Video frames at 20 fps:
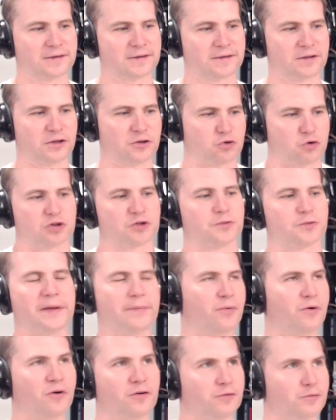the torch
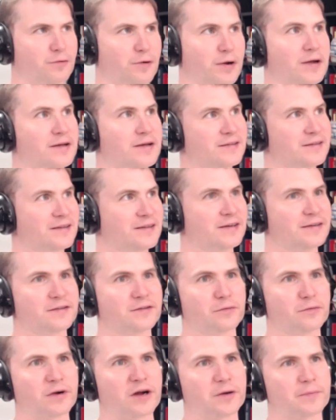people, right? Like
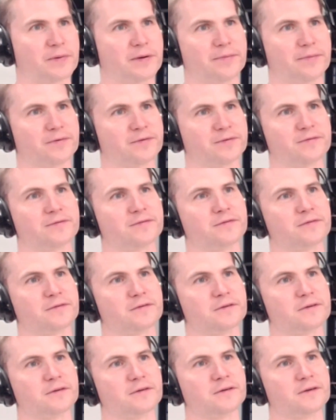the rock people,
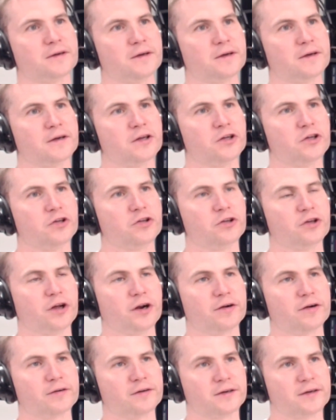you
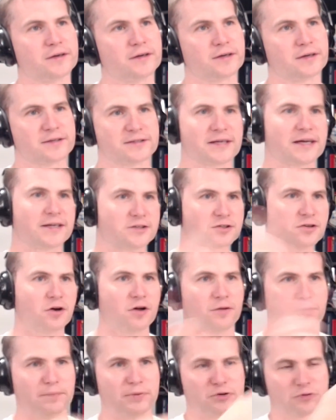know. because that's
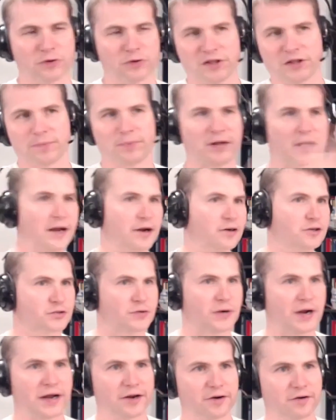all between the players,
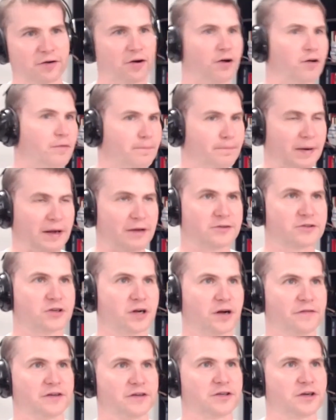right? You're all bouncing
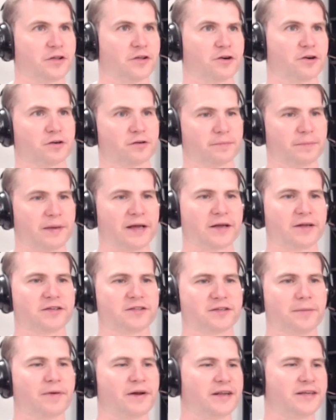off each other, making
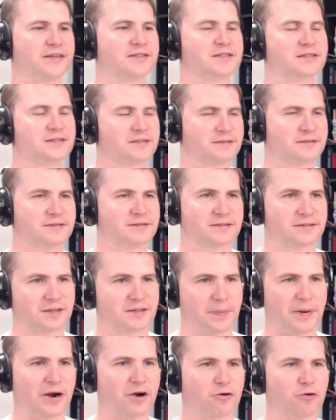somebody's the
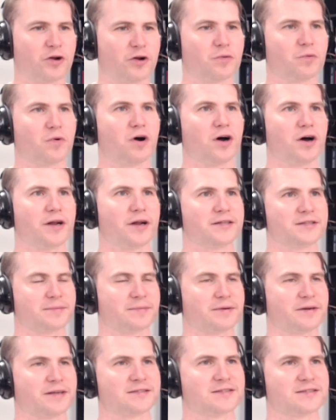paranoid one and
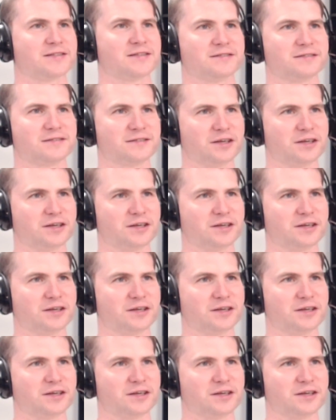somebody's the